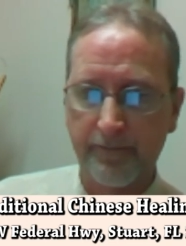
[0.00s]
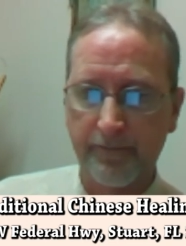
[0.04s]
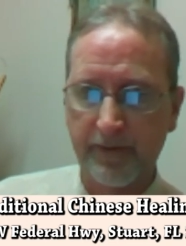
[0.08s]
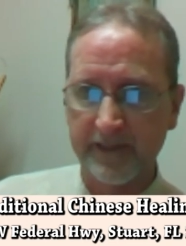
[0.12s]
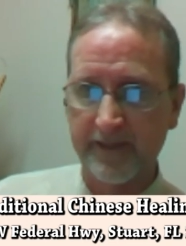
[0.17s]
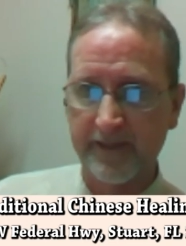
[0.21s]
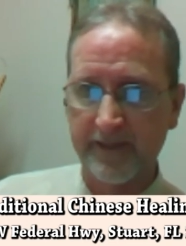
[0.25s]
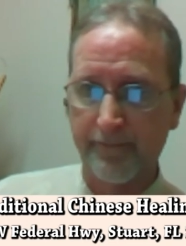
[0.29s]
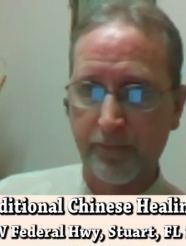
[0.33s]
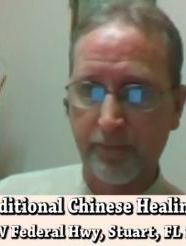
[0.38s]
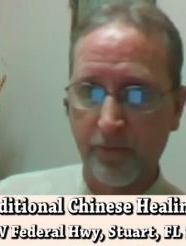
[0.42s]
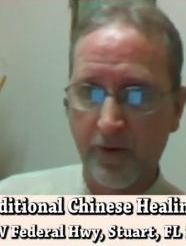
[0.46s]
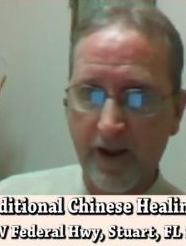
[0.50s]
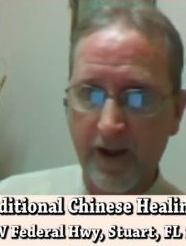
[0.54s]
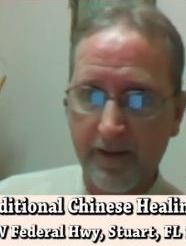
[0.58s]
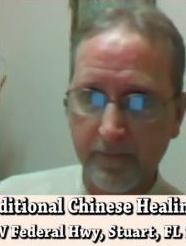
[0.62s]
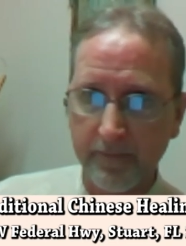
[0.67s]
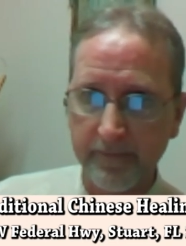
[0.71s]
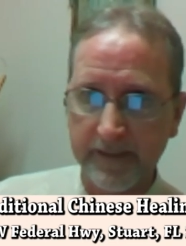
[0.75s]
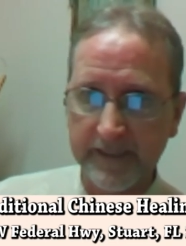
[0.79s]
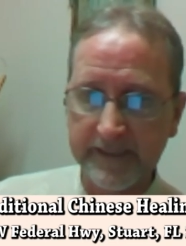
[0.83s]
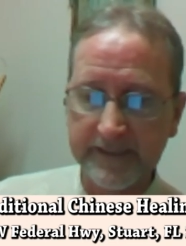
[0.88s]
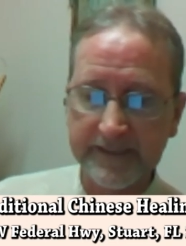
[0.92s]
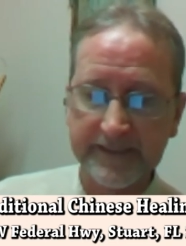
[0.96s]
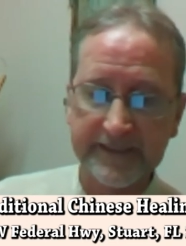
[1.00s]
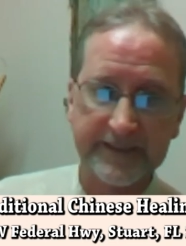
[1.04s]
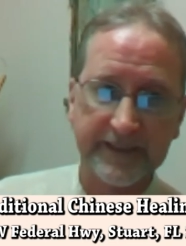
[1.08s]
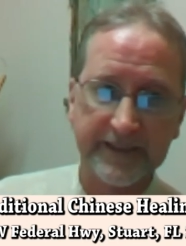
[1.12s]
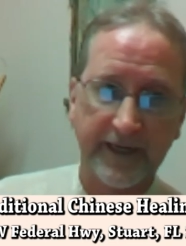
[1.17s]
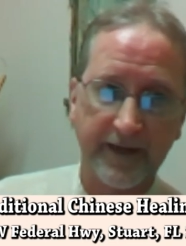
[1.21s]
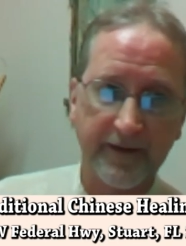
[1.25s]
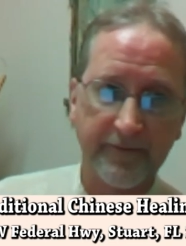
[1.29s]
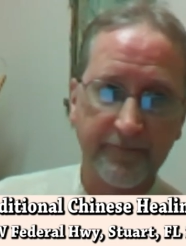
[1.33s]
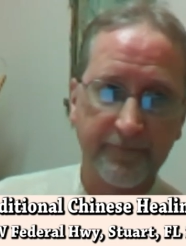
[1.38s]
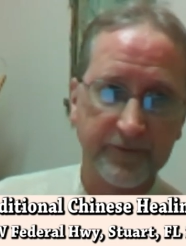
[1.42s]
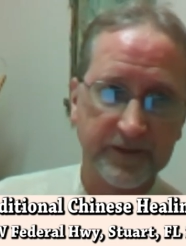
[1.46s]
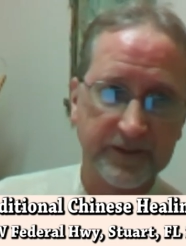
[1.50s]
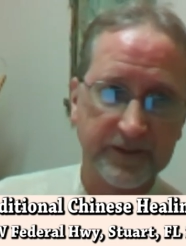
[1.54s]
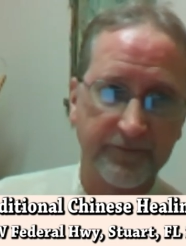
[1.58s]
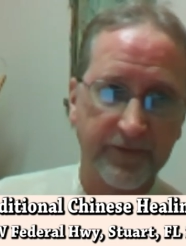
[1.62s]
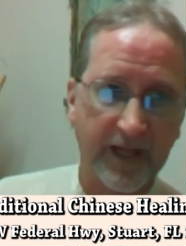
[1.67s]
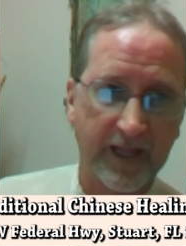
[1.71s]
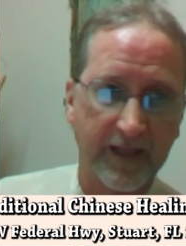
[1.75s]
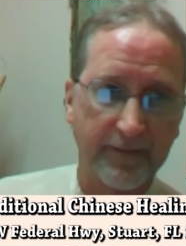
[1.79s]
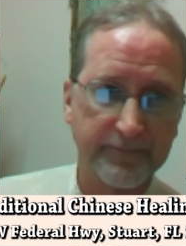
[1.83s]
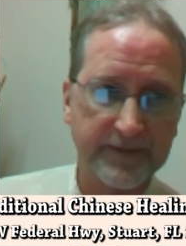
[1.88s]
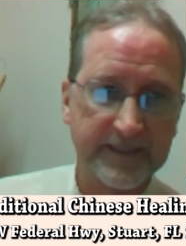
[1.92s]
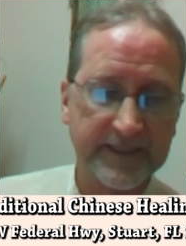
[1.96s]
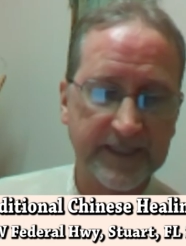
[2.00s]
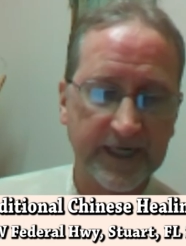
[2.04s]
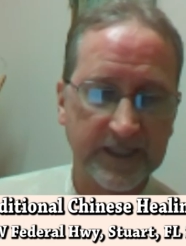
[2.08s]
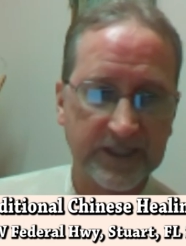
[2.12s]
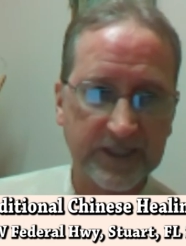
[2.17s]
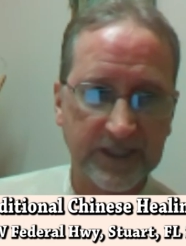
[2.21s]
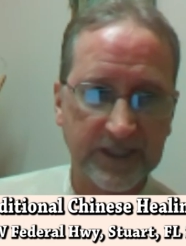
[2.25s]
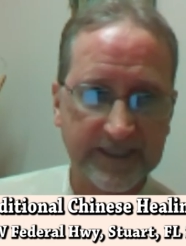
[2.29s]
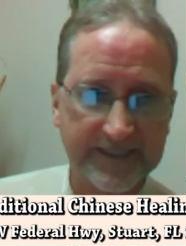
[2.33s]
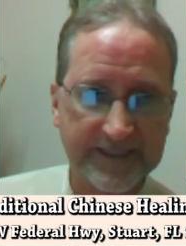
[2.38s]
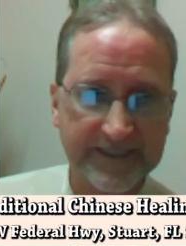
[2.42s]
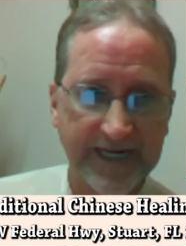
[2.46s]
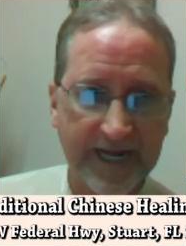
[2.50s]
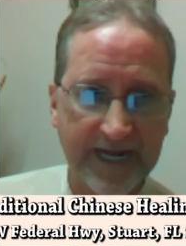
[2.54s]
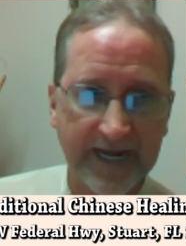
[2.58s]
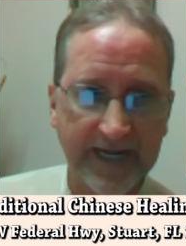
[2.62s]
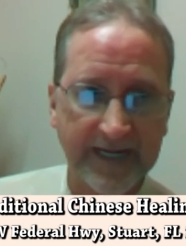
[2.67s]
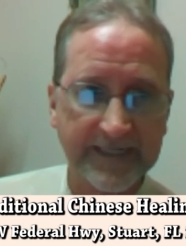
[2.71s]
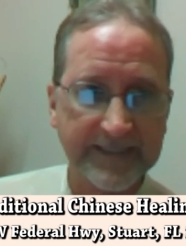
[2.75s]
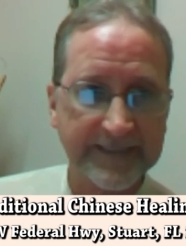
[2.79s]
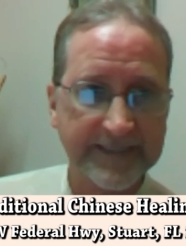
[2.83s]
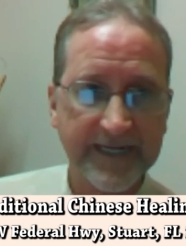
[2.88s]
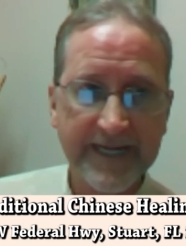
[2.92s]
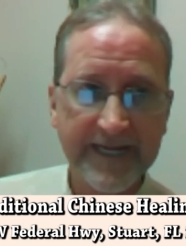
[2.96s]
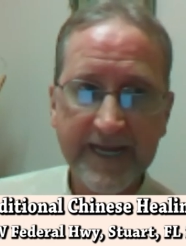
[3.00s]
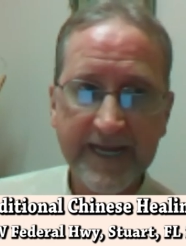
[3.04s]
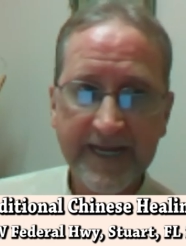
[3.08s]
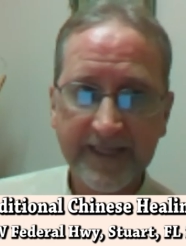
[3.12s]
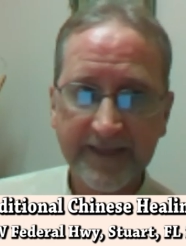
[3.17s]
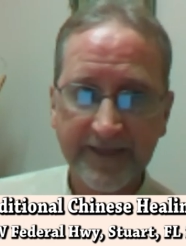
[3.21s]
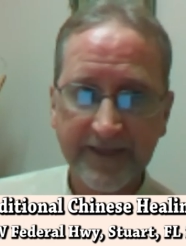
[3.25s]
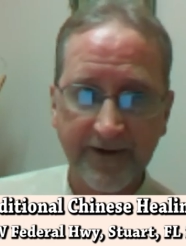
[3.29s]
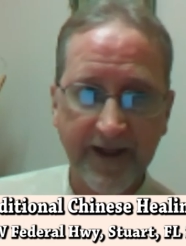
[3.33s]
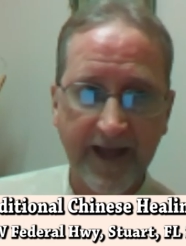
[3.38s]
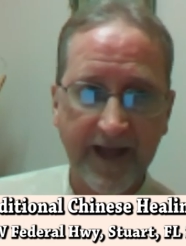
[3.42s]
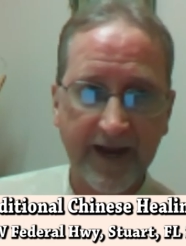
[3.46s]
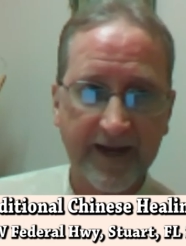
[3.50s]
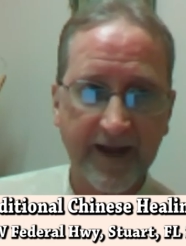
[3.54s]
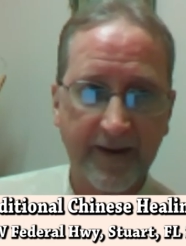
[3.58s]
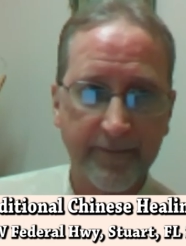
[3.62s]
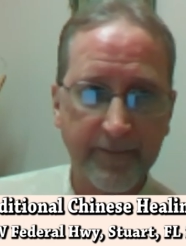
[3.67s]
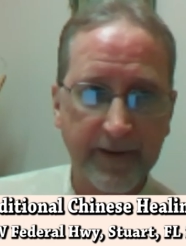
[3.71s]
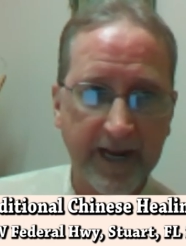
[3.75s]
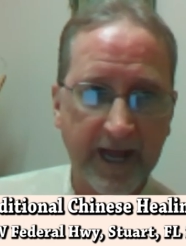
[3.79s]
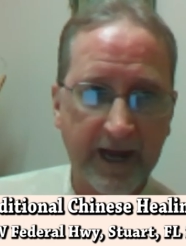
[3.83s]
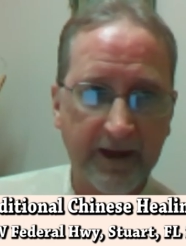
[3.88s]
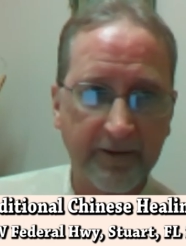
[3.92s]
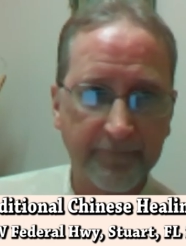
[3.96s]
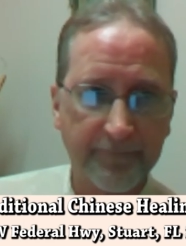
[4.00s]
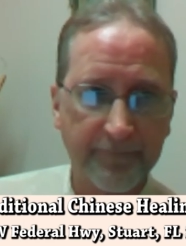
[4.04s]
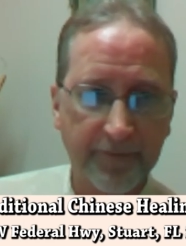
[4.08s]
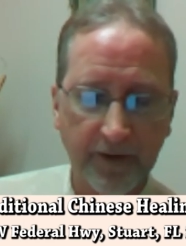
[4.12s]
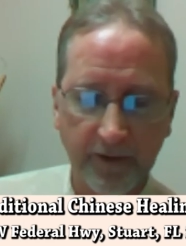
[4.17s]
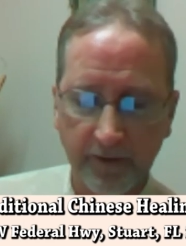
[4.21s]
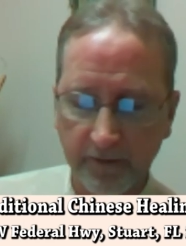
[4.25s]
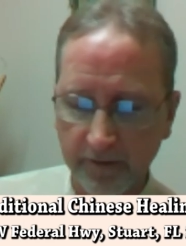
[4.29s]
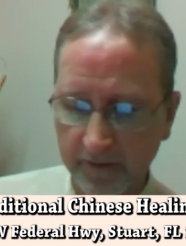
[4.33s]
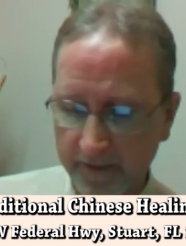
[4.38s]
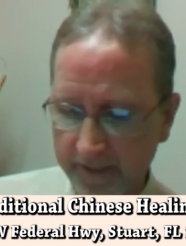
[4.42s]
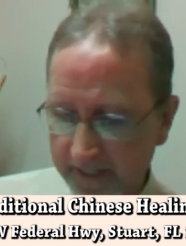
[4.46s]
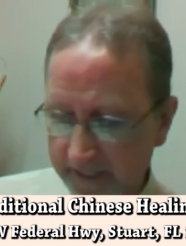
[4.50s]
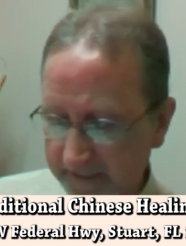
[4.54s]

But the problem is they've developed such a size, they're not coming out fairly